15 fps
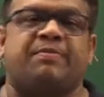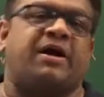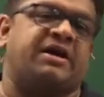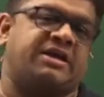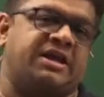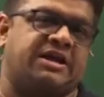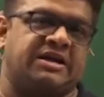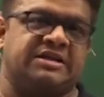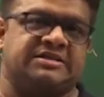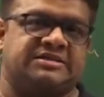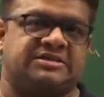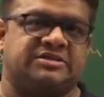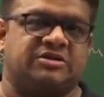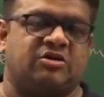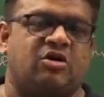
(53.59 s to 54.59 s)

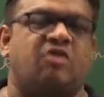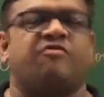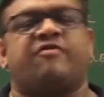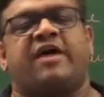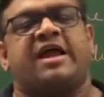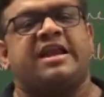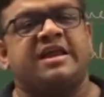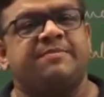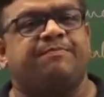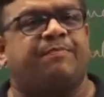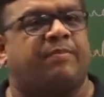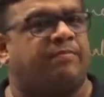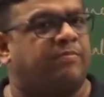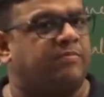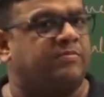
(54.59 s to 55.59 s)
particles of any
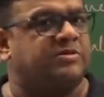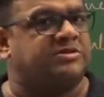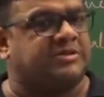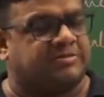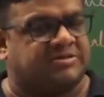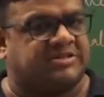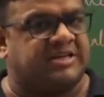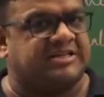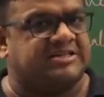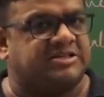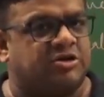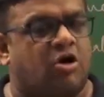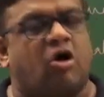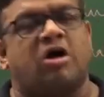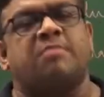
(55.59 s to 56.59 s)
substance
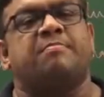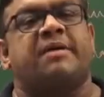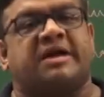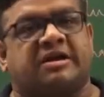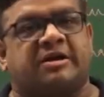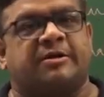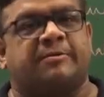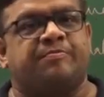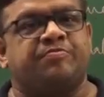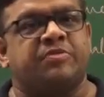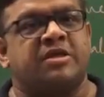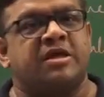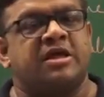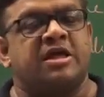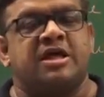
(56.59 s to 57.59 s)
or matter,
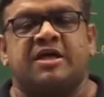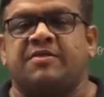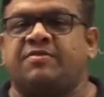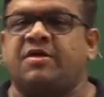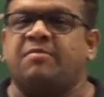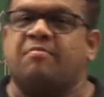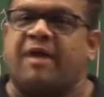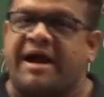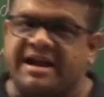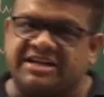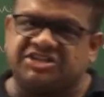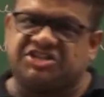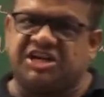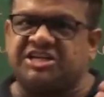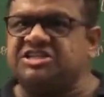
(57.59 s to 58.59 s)
they
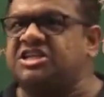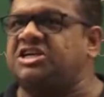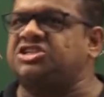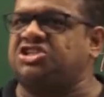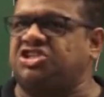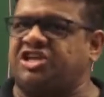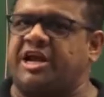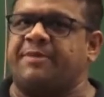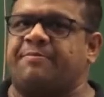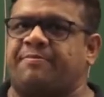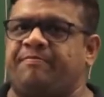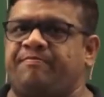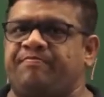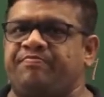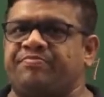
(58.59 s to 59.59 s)
might change their
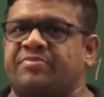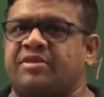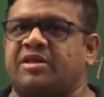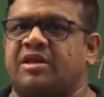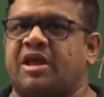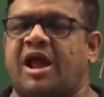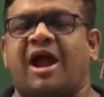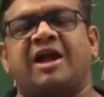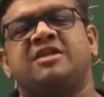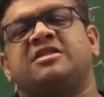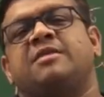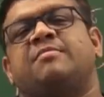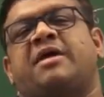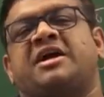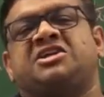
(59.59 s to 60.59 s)
shape and
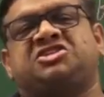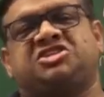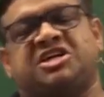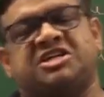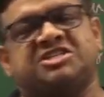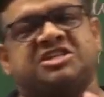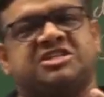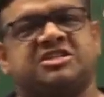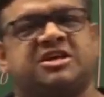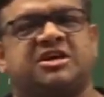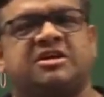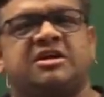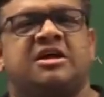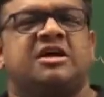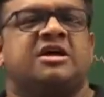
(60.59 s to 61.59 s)
they might change in
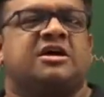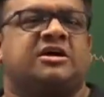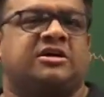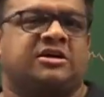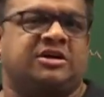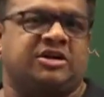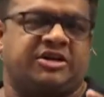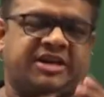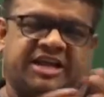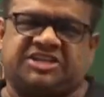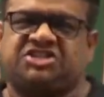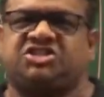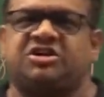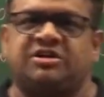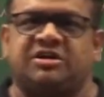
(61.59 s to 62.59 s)
their
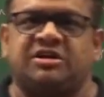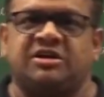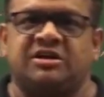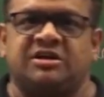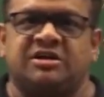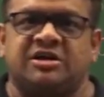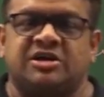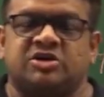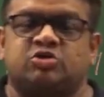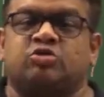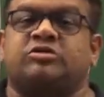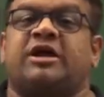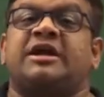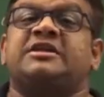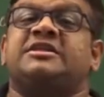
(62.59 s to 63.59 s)
texture, so
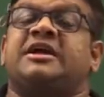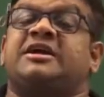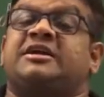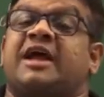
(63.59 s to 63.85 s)
that it